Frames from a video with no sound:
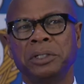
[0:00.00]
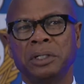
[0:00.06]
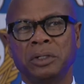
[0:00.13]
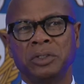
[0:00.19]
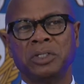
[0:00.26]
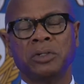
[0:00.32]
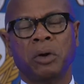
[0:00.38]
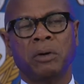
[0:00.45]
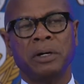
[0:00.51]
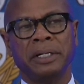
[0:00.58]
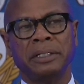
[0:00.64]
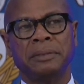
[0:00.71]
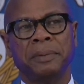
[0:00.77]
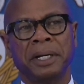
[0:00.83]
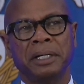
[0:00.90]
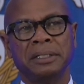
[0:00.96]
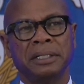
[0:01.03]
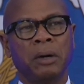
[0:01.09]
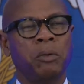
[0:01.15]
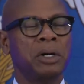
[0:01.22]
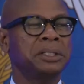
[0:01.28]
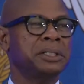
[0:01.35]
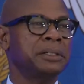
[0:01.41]
of those stories, because I
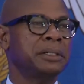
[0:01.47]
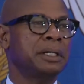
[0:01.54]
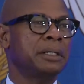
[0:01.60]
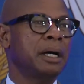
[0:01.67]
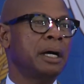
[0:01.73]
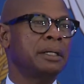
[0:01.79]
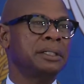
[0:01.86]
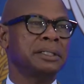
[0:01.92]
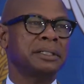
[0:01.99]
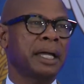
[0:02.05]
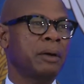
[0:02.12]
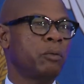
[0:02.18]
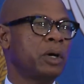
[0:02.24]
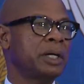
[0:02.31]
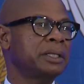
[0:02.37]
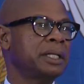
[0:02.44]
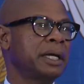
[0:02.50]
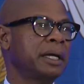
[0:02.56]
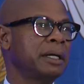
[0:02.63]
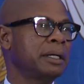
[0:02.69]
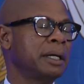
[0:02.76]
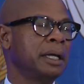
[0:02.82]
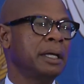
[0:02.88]
want you to understand one
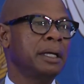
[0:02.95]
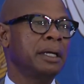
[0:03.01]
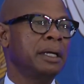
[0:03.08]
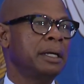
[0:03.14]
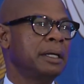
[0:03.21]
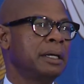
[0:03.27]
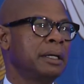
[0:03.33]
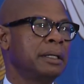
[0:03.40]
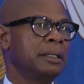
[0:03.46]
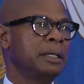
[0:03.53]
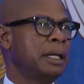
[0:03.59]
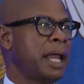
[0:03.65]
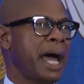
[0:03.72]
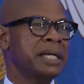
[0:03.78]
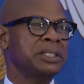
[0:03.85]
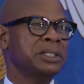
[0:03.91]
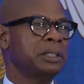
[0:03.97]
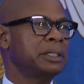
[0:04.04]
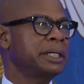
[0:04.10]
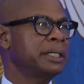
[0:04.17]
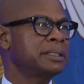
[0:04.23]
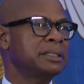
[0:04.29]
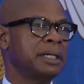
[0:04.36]
thing. The National
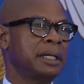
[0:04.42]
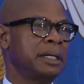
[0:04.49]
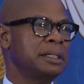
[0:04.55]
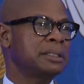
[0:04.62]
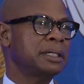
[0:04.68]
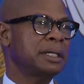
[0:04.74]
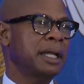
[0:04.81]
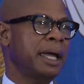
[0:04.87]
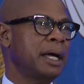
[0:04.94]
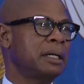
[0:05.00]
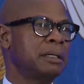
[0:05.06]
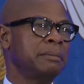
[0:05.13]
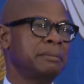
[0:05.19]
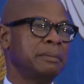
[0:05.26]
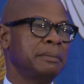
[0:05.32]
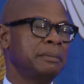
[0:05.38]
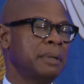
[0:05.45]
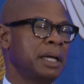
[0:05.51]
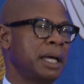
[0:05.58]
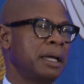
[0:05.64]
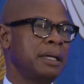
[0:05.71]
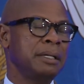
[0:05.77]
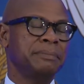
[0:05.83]
League of Cities and
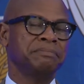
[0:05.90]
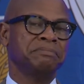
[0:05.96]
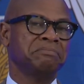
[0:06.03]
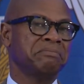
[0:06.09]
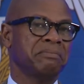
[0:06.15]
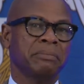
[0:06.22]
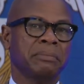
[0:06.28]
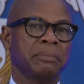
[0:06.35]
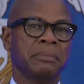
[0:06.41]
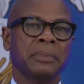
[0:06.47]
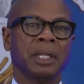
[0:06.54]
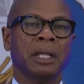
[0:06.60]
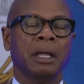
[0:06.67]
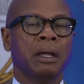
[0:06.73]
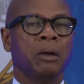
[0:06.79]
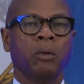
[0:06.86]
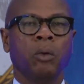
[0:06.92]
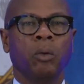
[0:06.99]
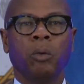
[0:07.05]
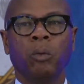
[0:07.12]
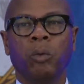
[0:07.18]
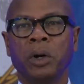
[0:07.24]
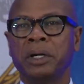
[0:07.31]
LMA,
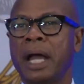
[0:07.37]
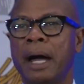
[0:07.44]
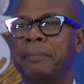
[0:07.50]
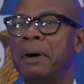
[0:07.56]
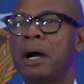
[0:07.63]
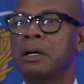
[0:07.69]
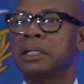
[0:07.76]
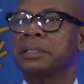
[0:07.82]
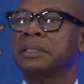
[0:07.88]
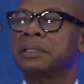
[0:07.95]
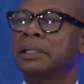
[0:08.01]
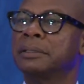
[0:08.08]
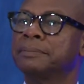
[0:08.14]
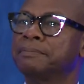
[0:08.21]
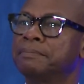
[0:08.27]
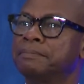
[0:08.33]
we're not partisan.